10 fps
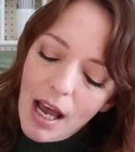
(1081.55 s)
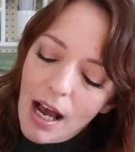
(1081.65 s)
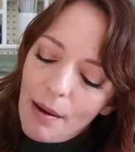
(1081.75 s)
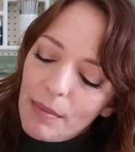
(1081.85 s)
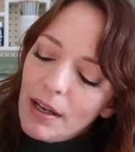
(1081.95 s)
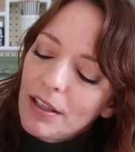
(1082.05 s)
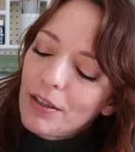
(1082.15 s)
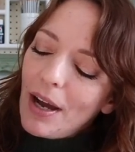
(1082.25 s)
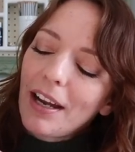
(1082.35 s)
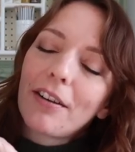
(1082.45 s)
Um,
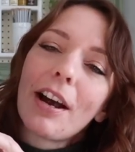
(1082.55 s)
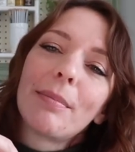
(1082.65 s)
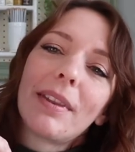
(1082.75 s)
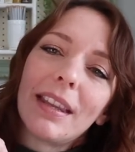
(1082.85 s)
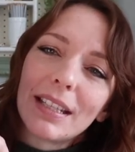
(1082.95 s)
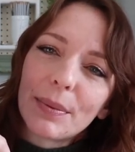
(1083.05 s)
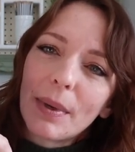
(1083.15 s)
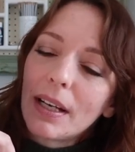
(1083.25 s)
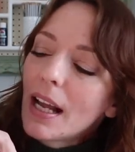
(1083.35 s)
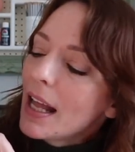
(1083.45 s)
so I grabbed this
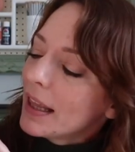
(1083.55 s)
one.